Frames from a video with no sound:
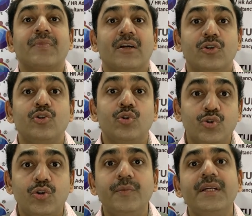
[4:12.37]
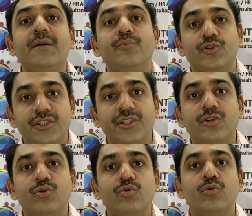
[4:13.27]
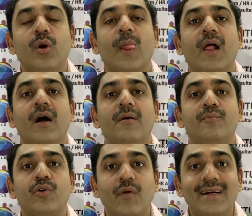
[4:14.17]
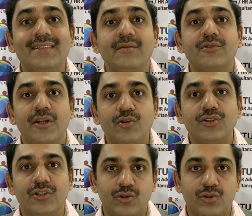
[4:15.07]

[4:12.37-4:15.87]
So you should be in a position to provide some solutions.